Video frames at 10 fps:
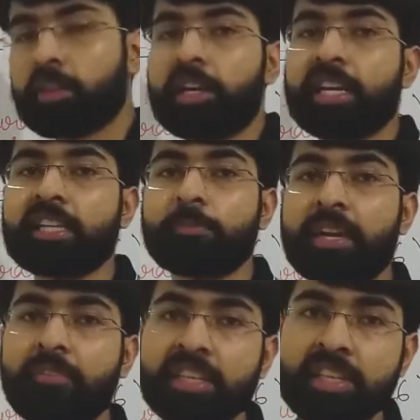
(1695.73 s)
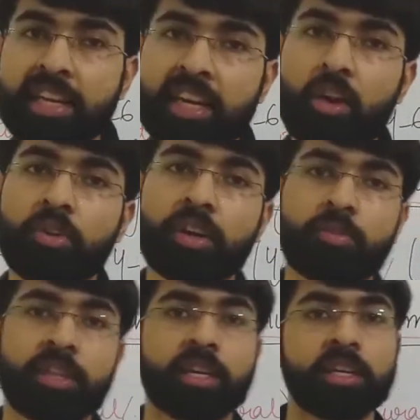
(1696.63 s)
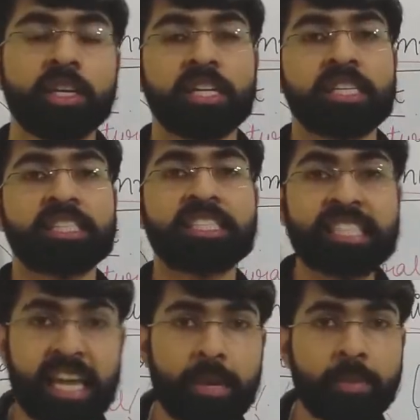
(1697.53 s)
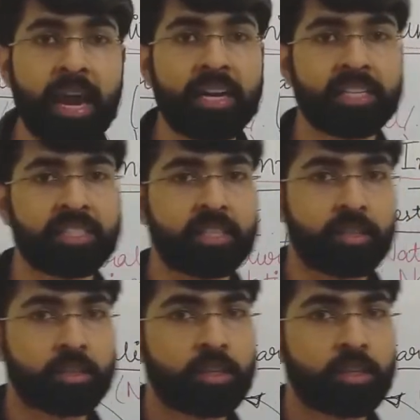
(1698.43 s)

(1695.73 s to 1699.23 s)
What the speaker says: it has previously encountered with the same antigen,